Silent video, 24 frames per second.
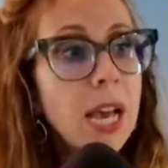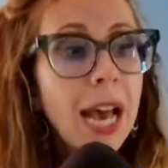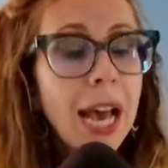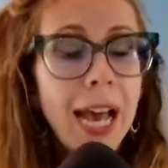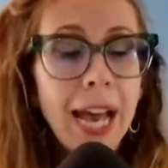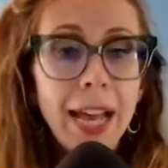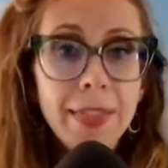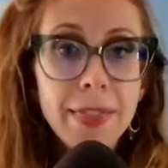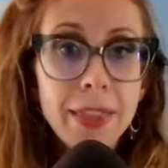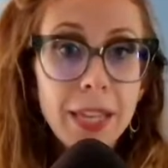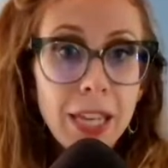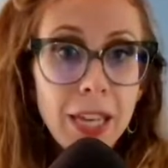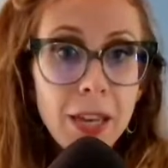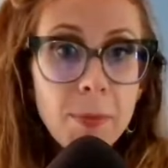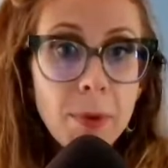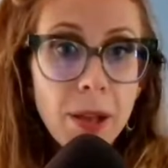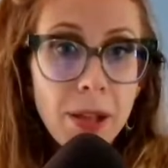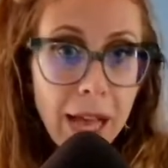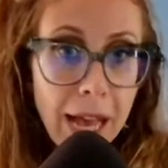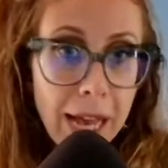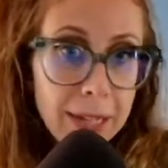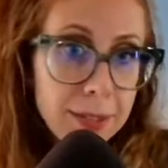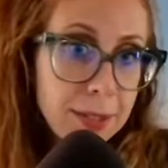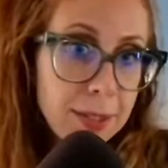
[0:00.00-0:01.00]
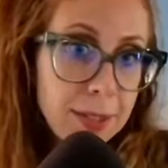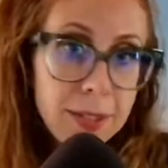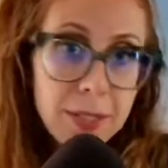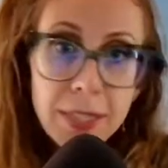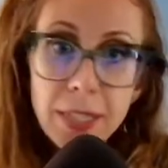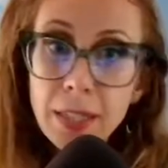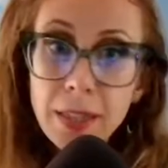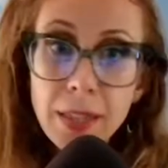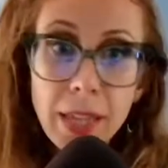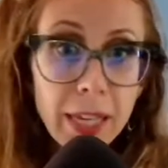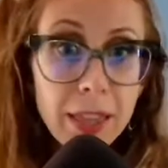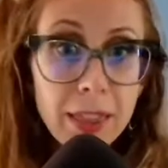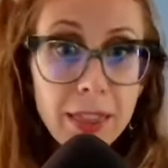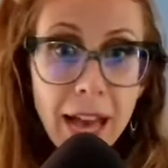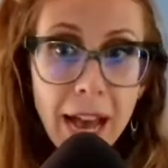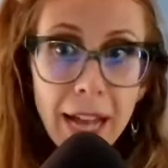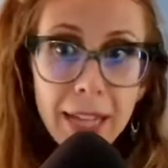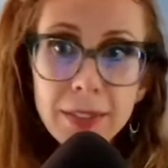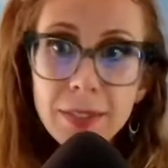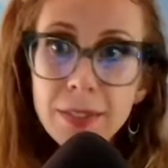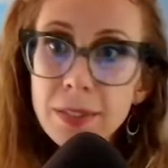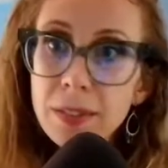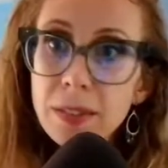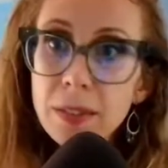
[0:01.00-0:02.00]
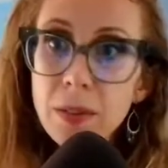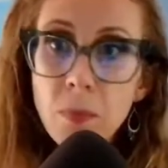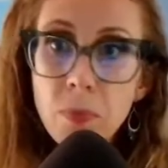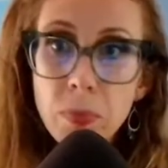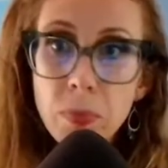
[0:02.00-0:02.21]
And the email ecstasy, like that's